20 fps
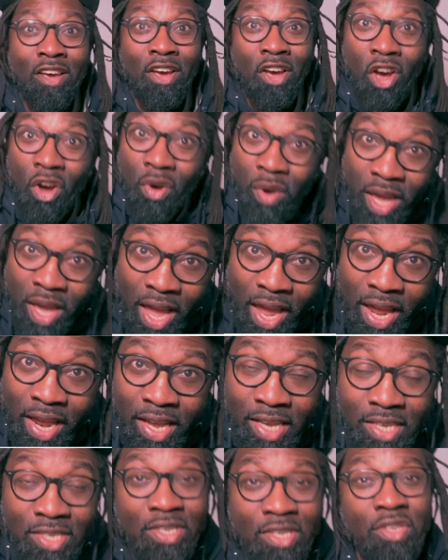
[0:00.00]
Okay,
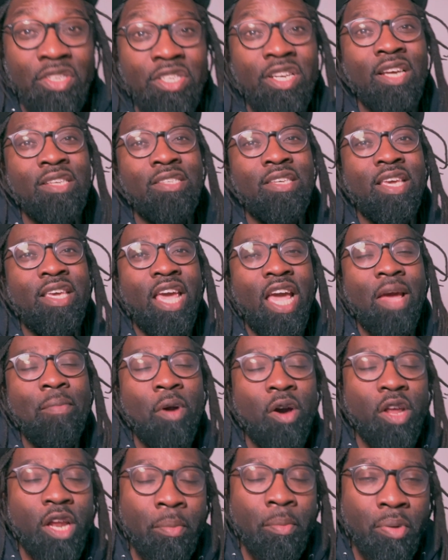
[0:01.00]
so Chelsea came
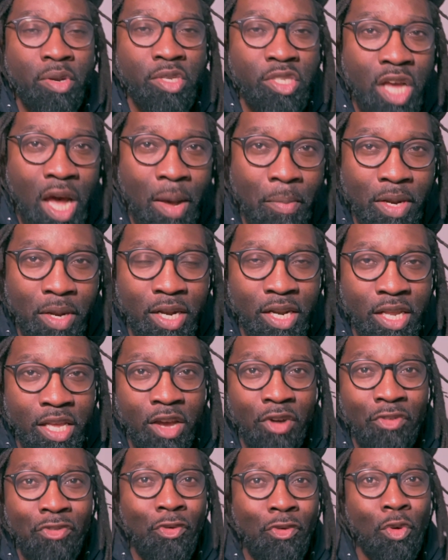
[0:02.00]
out in predominantly
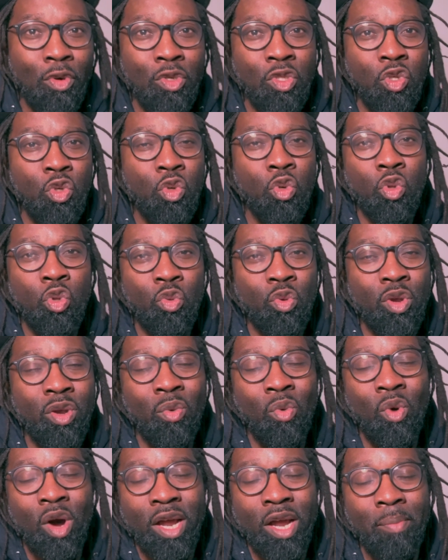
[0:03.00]
a
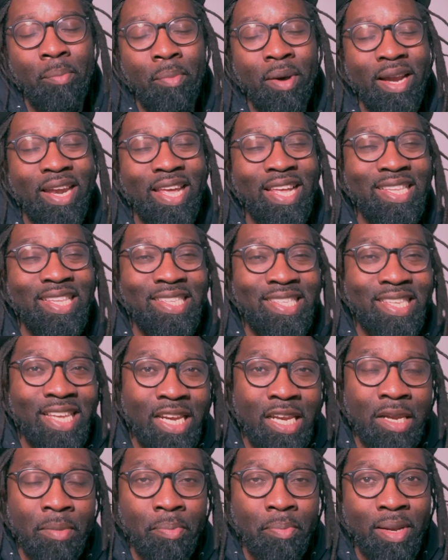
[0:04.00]
4-2-3-1, but it
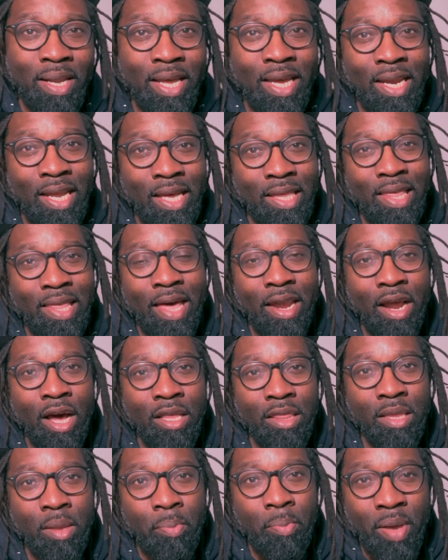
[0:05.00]
didn't play like that
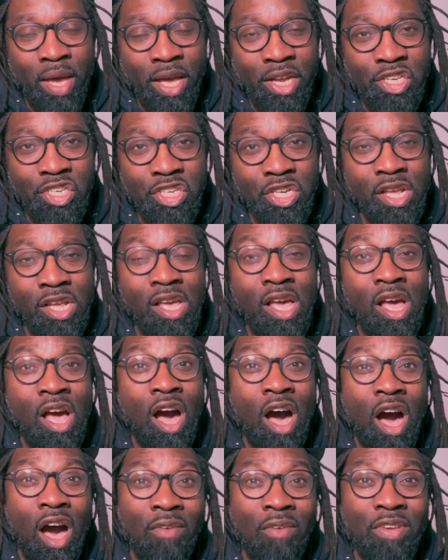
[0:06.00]
on the pitch.
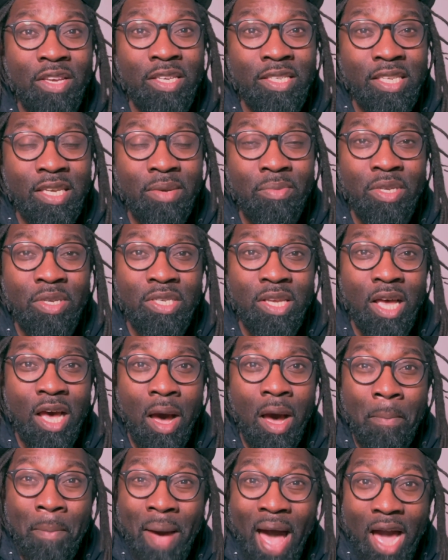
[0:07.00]
Obviously, we
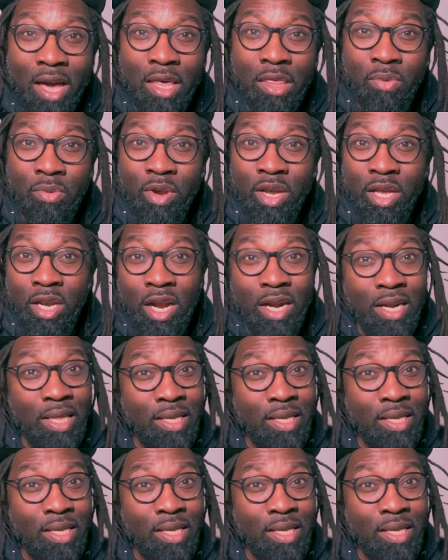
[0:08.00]
saw a back three a lot of